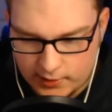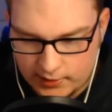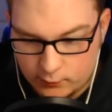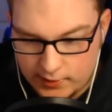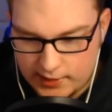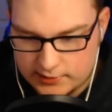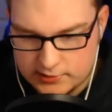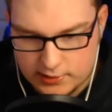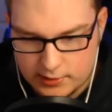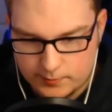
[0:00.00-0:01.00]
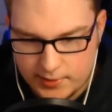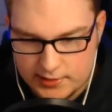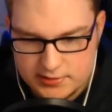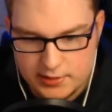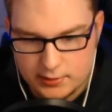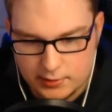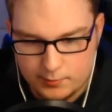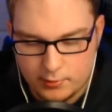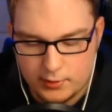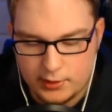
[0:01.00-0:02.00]
but like we had to
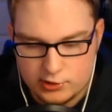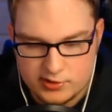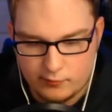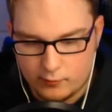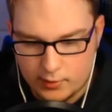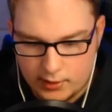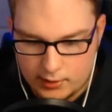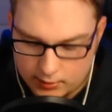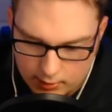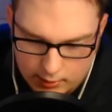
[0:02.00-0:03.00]
painstakingly put each and every one in.